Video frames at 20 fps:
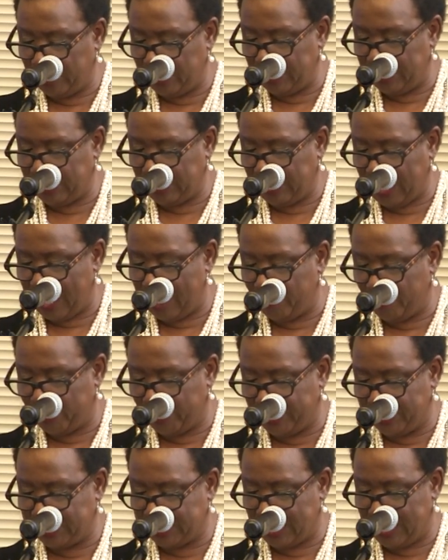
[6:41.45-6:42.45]
a
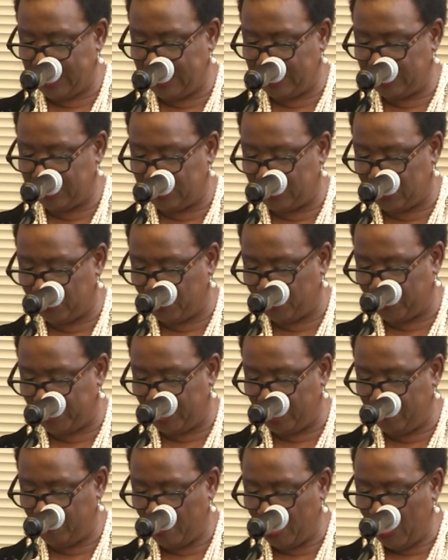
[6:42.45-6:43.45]
library science
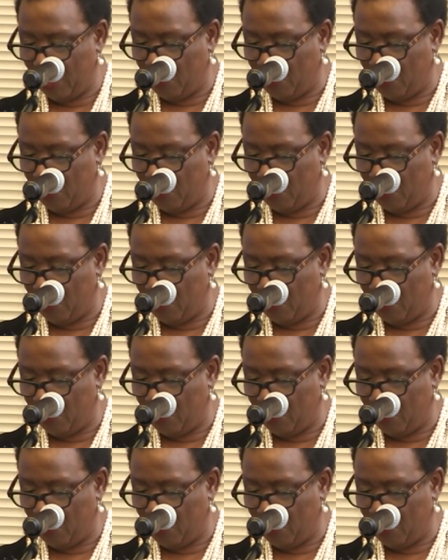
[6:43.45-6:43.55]
degree